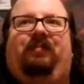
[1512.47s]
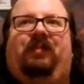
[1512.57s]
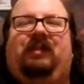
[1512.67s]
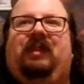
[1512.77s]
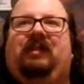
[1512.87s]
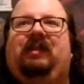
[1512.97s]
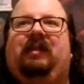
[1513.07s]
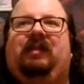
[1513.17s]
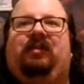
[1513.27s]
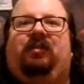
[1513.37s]

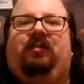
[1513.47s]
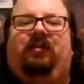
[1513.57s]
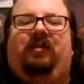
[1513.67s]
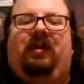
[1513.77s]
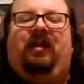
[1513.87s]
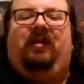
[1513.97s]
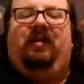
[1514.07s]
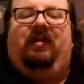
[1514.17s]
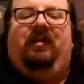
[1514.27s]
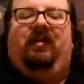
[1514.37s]
presented and told than
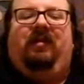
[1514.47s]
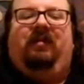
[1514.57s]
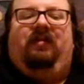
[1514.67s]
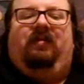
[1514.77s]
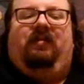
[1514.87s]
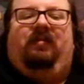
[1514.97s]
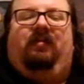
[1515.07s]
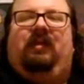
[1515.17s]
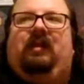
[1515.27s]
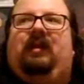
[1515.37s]

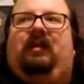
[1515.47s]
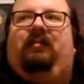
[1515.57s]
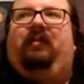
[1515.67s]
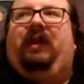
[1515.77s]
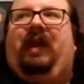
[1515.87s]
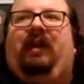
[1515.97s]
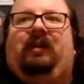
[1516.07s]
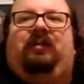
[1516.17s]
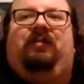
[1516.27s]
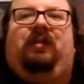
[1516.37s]
the
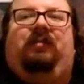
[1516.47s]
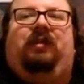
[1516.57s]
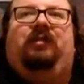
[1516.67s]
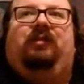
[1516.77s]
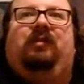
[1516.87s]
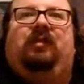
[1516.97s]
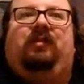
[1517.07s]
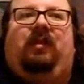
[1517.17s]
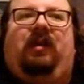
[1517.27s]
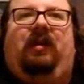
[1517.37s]
rehash of the original
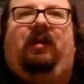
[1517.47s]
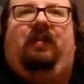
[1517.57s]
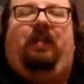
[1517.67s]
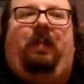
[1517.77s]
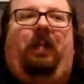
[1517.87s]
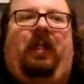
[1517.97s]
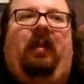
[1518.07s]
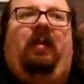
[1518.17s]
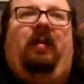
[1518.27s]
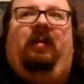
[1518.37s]
story.
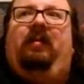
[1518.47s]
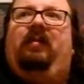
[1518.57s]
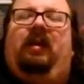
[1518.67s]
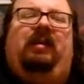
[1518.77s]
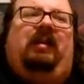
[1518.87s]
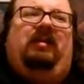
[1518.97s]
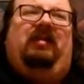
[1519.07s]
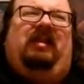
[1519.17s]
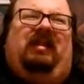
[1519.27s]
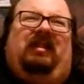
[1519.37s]
Not
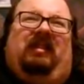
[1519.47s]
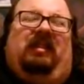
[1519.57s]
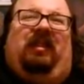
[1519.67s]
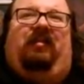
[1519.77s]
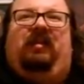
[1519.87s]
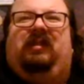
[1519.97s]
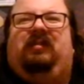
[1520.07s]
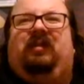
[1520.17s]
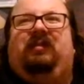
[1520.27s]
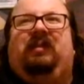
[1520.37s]
that the Gen 3
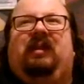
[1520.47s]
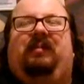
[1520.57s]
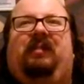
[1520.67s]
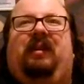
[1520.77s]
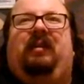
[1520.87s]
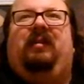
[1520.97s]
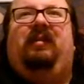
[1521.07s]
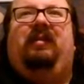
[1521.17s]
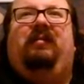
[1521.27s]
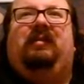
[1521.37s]
story wasn't that bad.
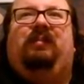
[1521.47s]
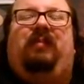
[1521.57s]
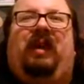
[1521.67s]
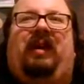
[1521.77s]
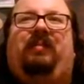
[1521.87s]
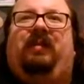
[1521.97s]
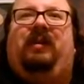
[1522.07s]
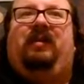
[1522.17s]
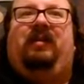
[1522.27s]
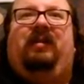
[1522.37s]
It was bad,
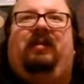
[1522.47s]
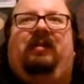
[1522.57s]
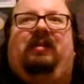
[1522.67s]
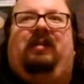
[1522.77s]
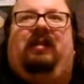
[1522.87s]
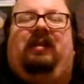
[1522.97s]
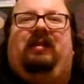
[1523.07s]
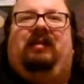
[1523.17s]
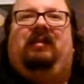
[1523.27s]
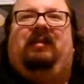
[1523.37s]
but
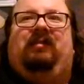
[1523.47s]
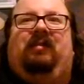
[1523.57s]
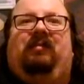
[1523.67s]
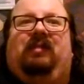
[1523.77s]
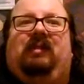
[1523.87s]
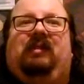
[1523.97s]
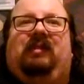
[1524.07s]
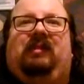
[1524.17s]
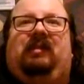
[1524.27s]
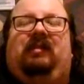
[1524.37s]
this one
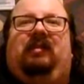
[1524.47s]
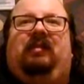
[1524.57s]
was.